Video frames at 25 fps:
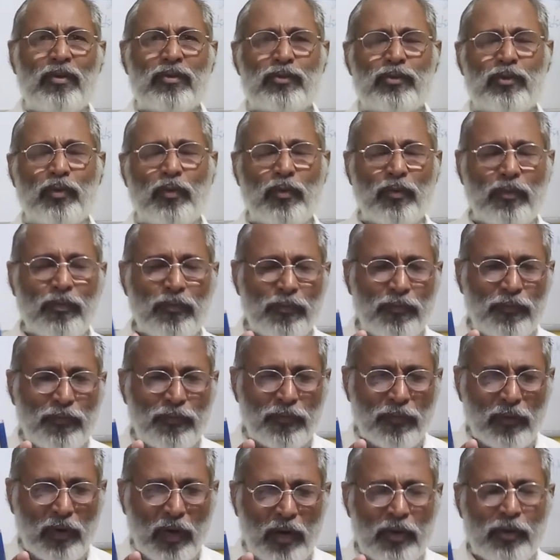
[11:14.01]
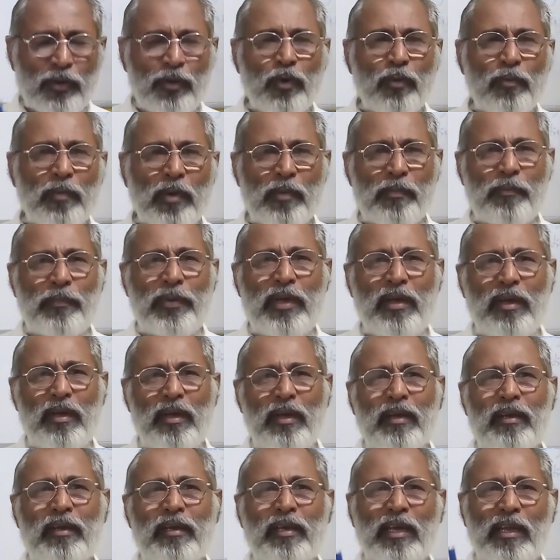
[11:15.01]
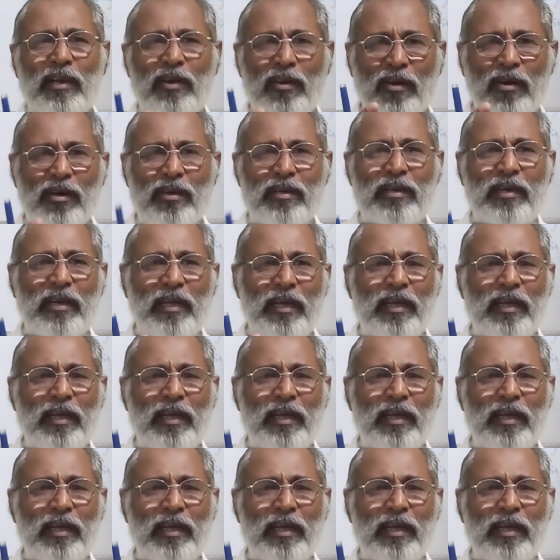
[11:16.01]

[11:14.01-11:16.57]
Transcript: So, a human being cannot